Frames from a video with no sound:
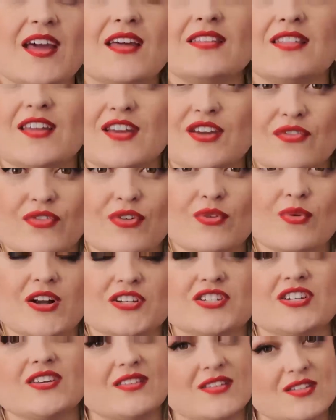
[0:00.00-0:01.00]
Thank you for
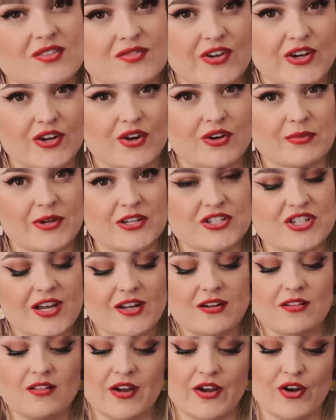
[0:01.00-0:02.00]
watching this video on my
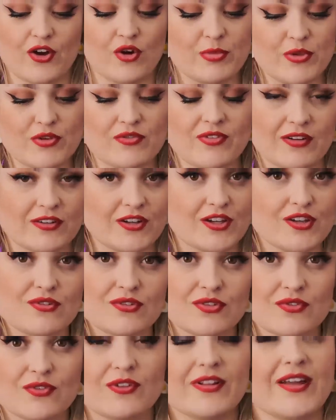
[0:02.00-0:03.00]
channel. I hope you found it
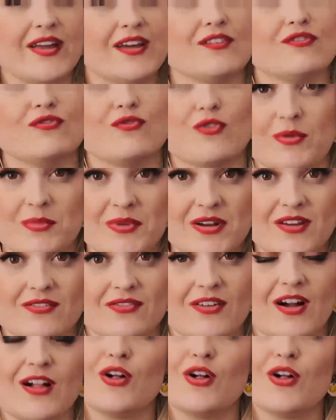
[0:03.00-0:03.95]
useful and informative.